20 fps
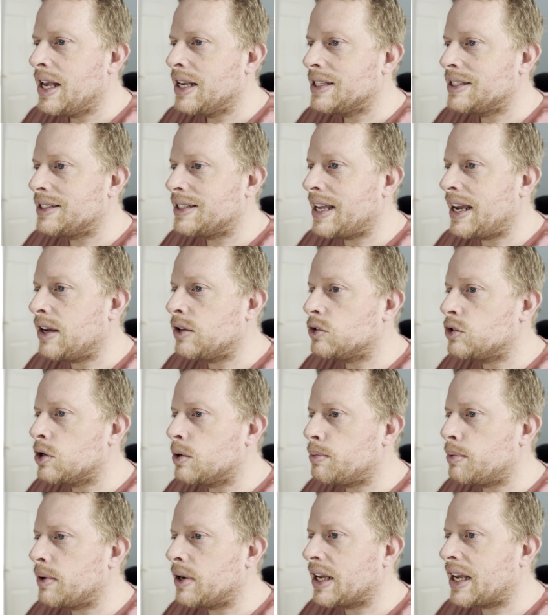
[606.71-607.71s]
Stay on
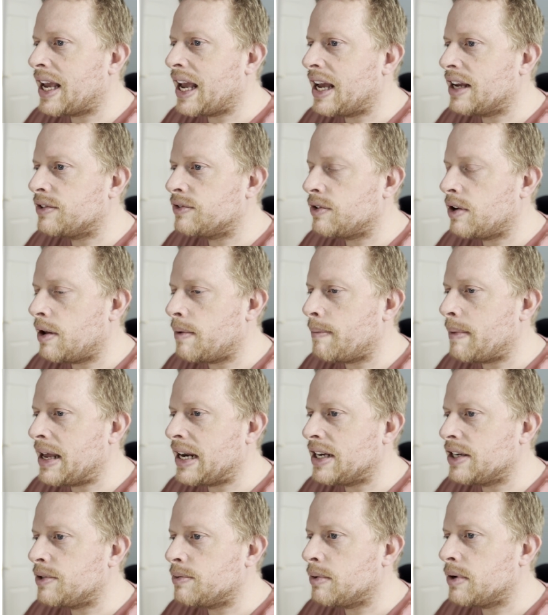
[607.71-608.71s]
top of the cash flow
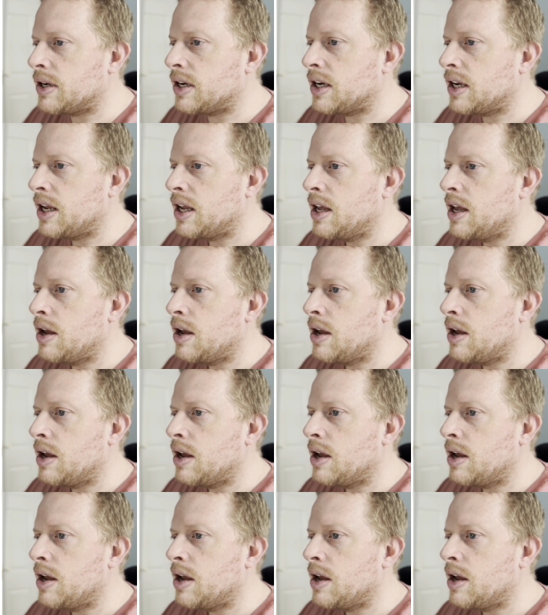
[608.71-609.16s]
management.